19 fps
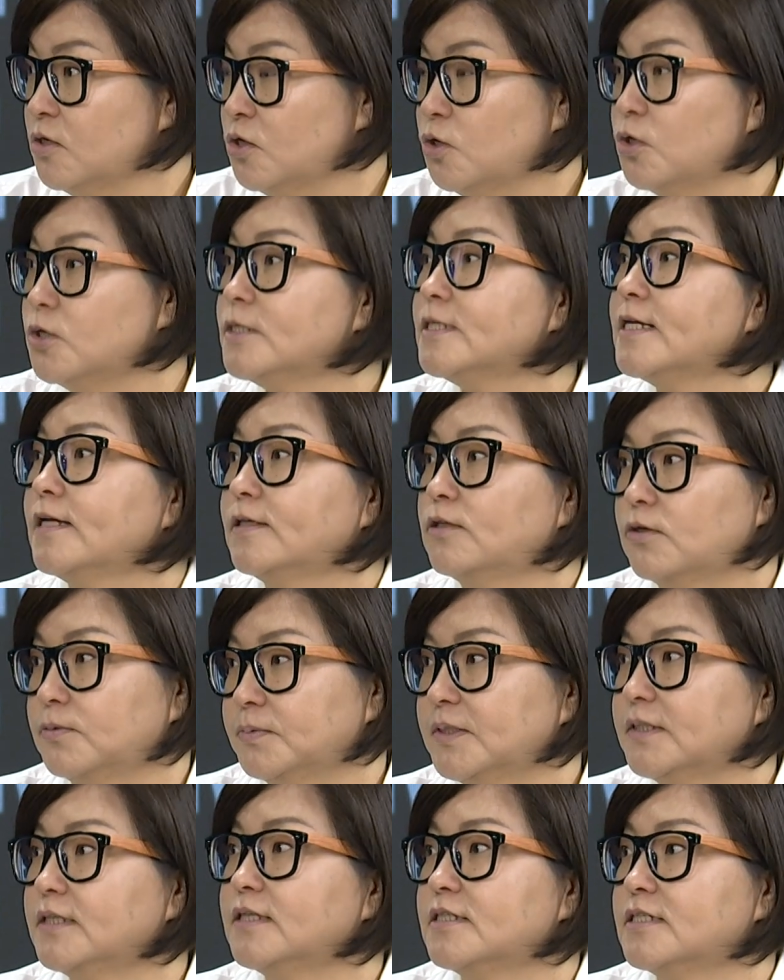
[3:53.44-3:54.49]
also
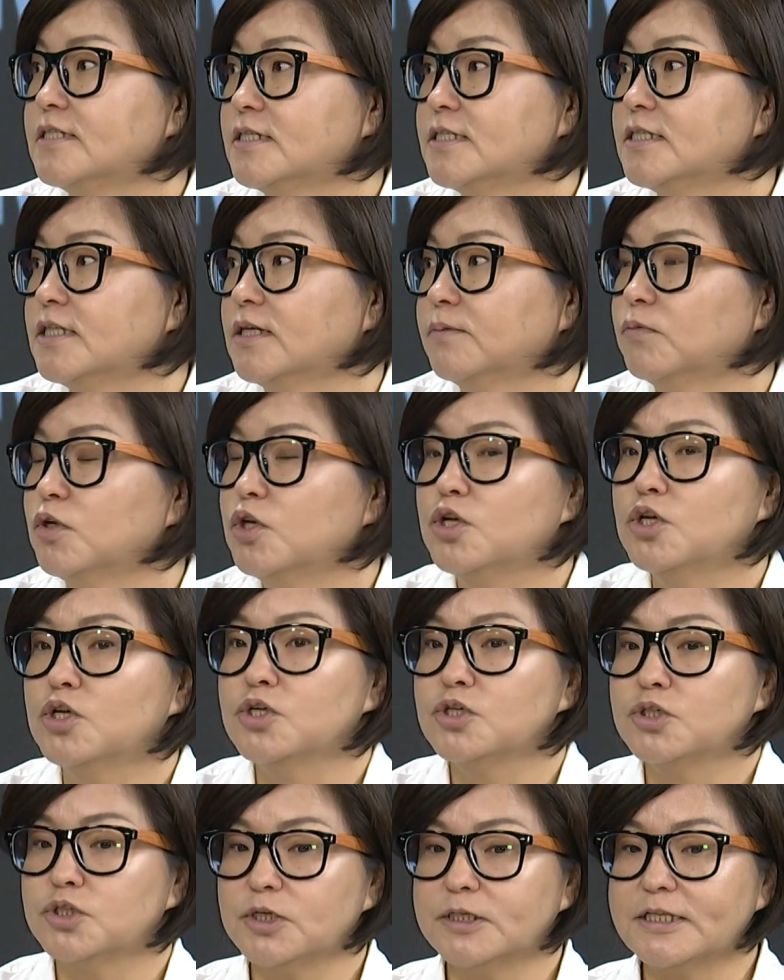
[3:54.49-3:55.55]
adopted the system. So